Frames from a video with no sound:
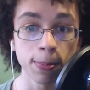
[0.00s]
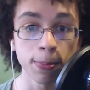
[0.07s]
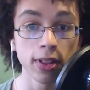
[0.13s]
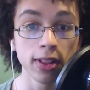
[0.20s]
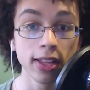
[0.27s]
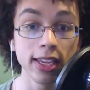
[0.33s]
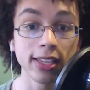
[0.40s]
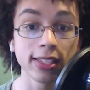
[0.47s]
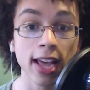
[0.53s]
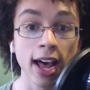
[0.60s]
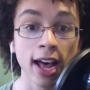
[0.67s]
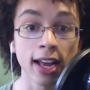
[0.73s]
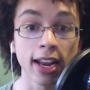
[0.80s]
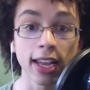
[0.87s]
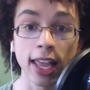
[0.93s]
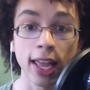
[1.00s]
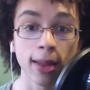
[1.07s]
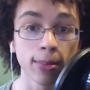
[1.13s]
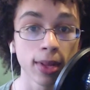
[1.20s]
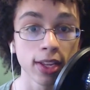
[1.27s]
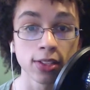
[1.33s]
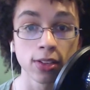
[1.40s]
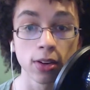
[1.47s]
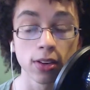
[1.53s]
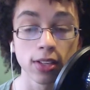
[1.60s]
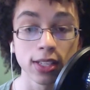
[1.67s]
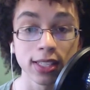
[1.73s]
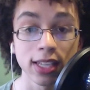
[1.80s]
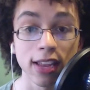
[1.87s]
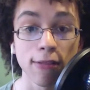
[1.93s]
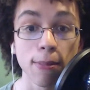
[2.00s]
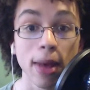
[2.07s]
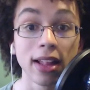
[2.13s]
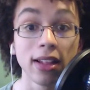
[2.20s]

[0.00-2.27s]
Please God, I can't play Zerg to save my